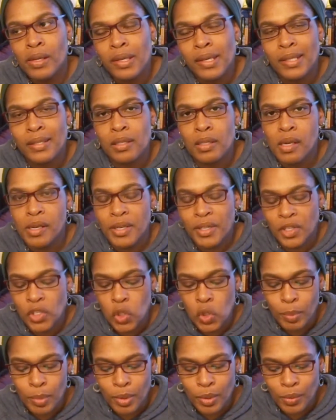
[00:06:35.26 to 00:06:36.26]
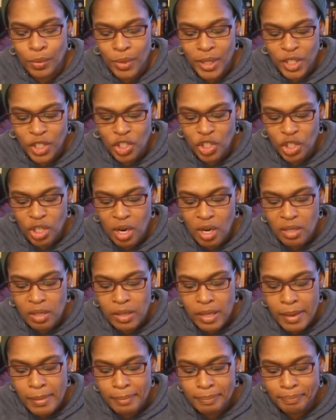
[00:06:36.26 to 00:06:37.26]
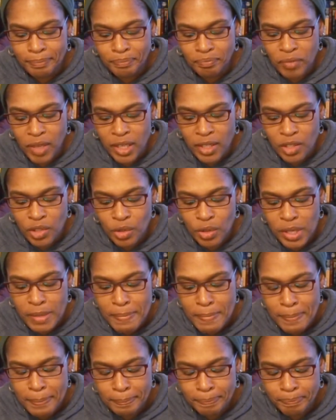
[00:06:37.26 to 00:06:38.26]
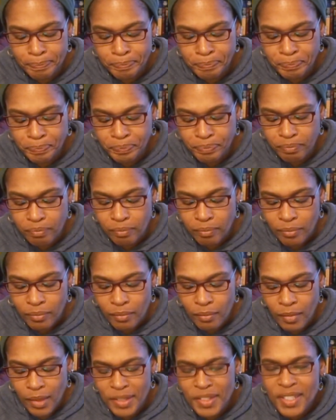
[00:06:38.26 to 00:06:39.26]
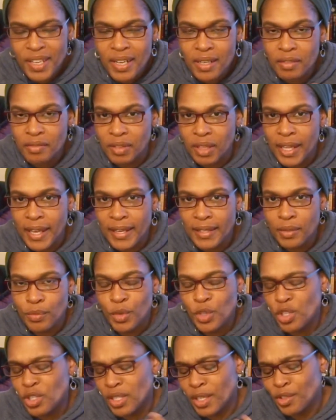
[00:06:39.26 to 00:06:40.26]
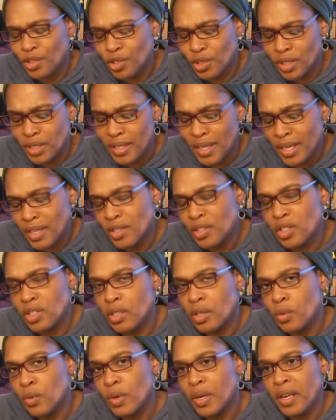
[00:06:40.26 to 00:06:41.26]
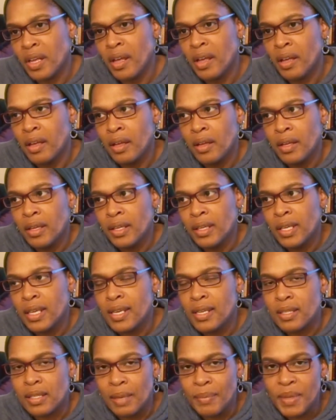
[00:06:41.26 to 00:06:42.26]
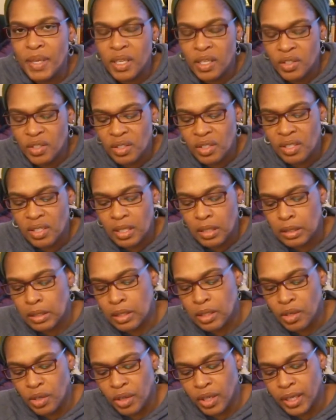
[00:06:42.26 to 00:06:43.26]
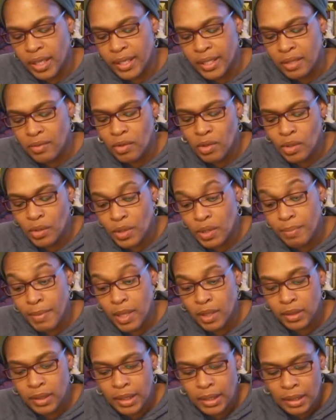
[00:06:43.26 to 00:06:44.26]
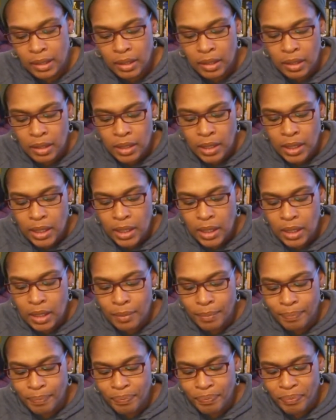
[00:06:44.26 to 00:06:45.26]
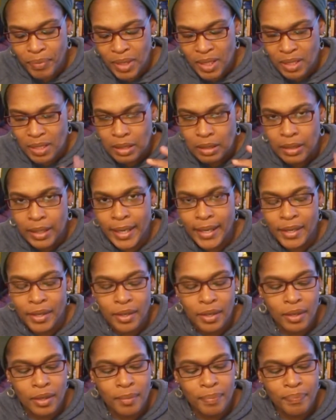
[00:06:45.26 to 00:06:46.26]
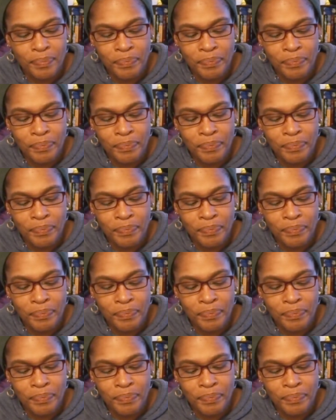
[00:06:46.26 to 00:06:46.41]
it's not a super rich chocolate ice cream. It's kind of light, which is actually nice. You don't want to eat something and it just sits in your gut even though it's melting. But it's a lighter,